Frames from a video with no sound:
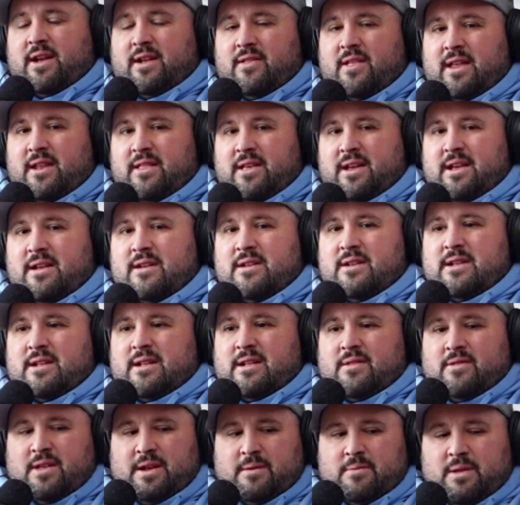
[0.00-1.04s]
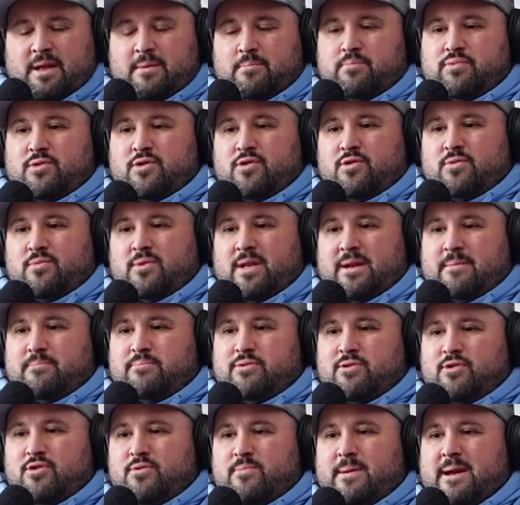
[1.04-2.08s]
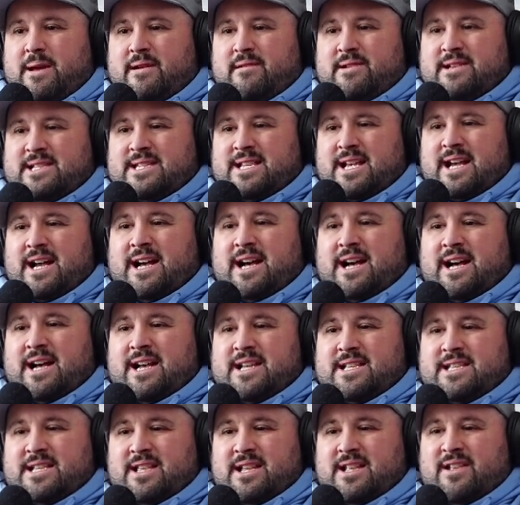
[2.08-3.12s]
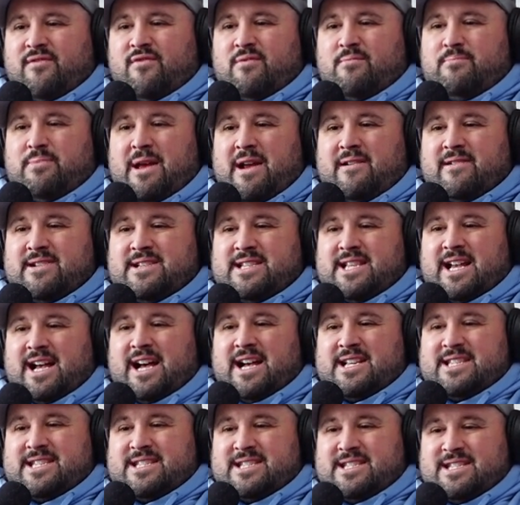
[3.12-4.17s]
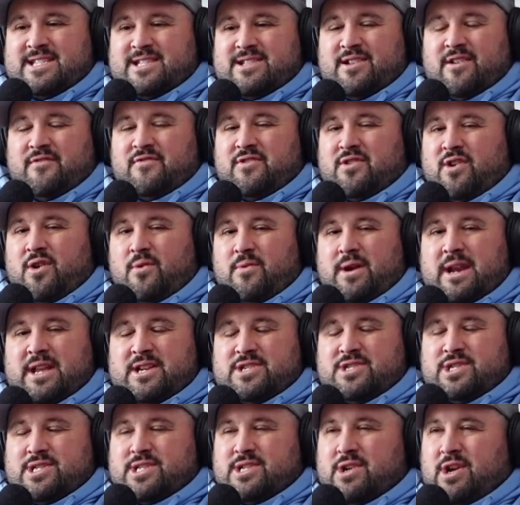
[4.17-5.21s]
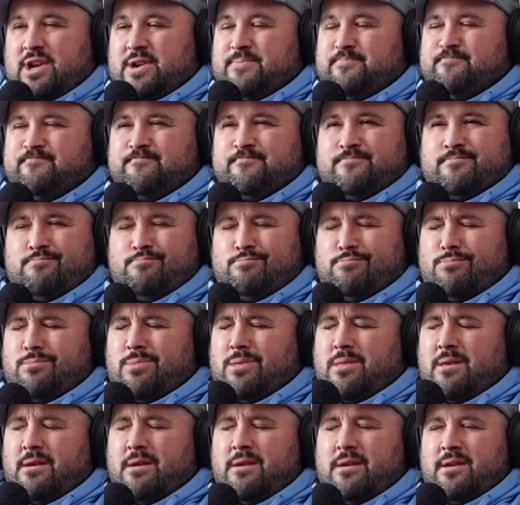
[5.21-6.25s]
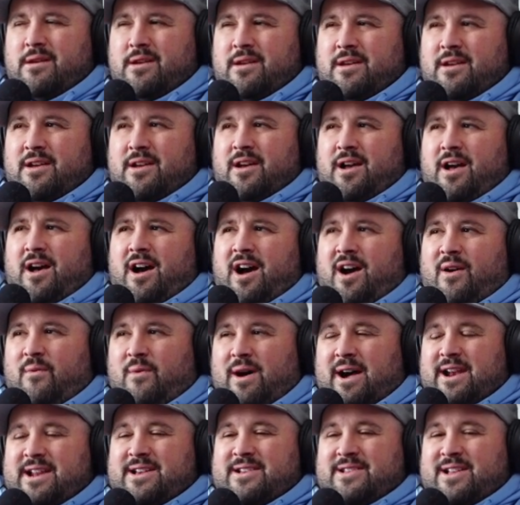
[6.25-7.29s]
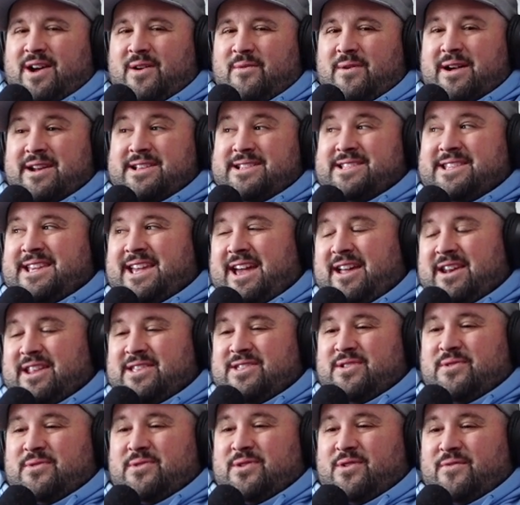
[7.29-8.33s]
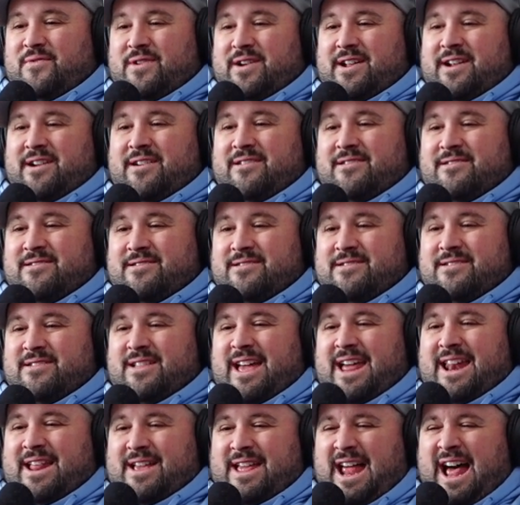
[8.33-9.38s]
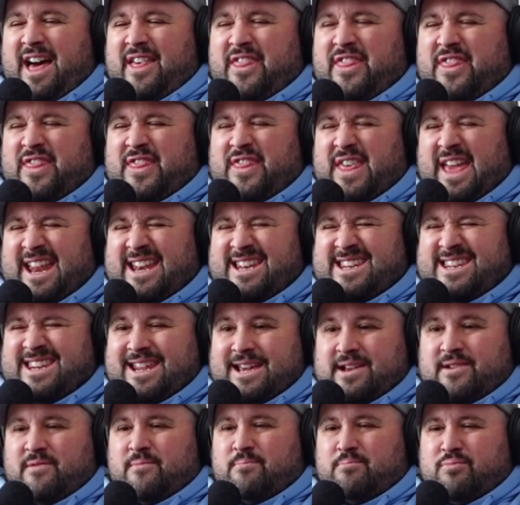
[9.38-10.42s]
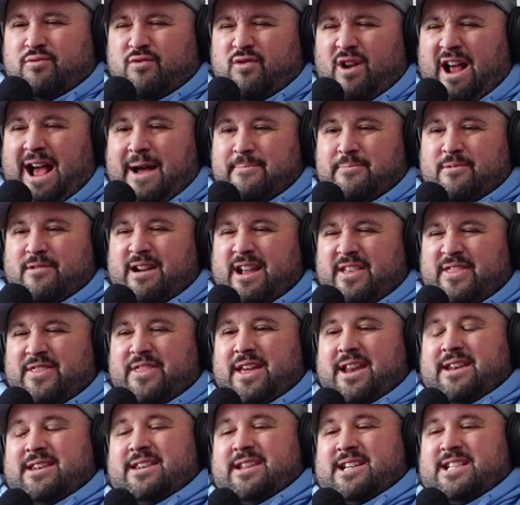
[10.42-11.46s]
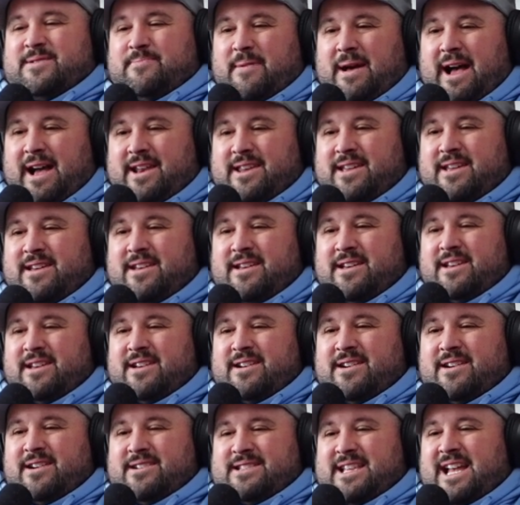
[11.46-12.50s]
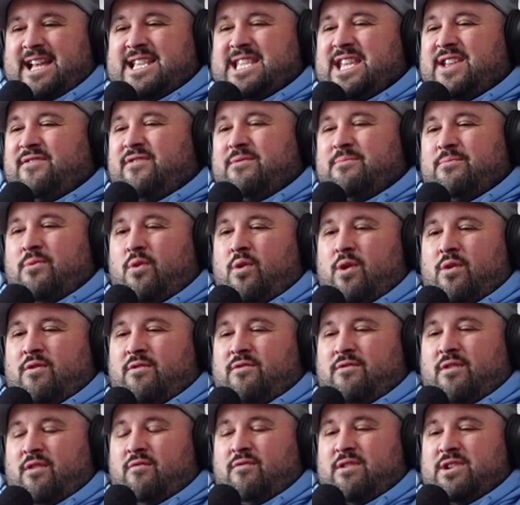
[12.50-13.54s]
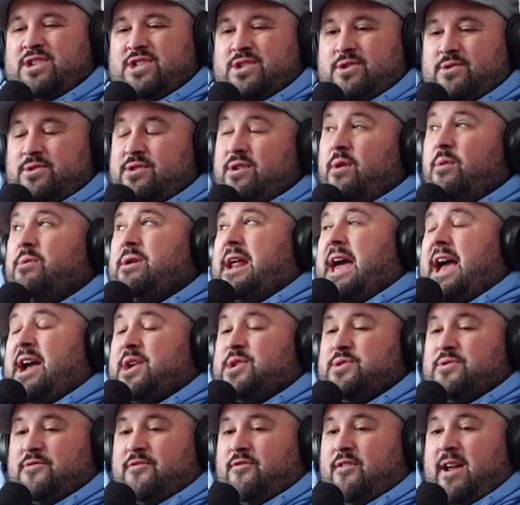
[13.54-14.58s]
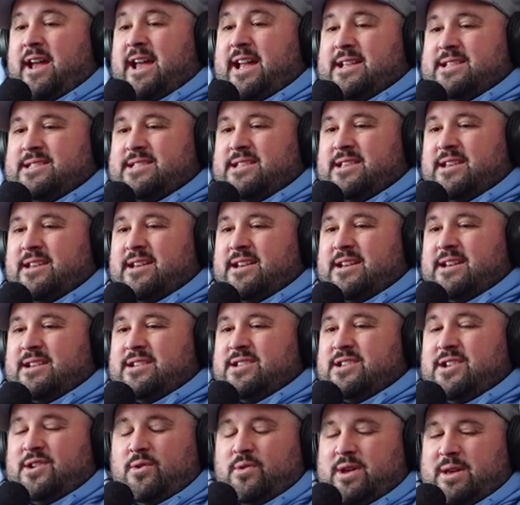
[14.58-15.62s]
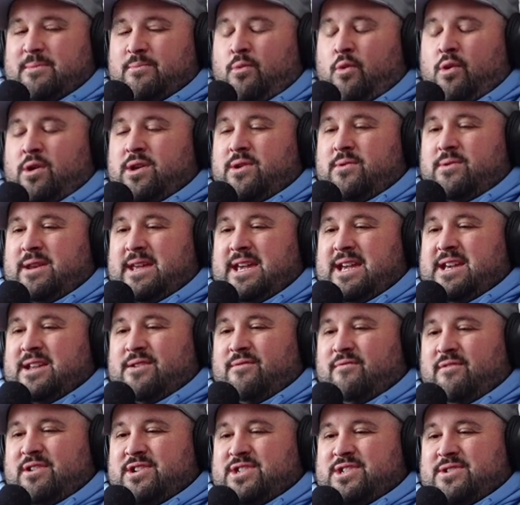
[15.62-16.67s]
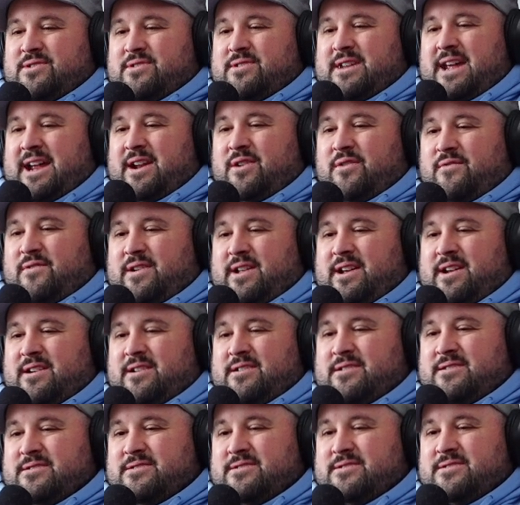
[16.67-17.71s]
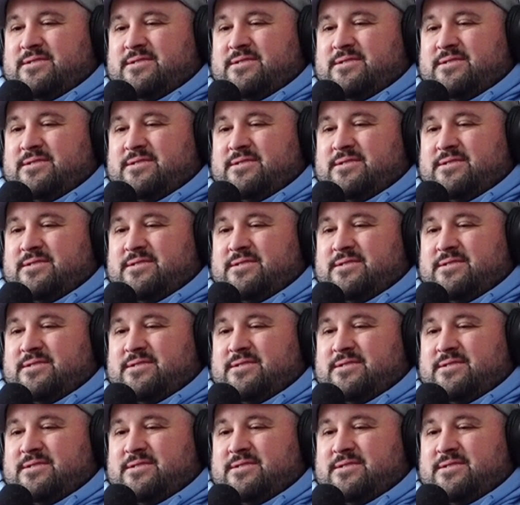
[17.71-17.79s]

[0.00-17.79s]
like, a lot of, like blueberry sauce, and, like, different berry sauces and stuff to go in. And it's just like, I wanna see how they do it over there. An authentic, proper authentic spot. Because that's even more original to go in actual France. You don't get more unique and original than that over there.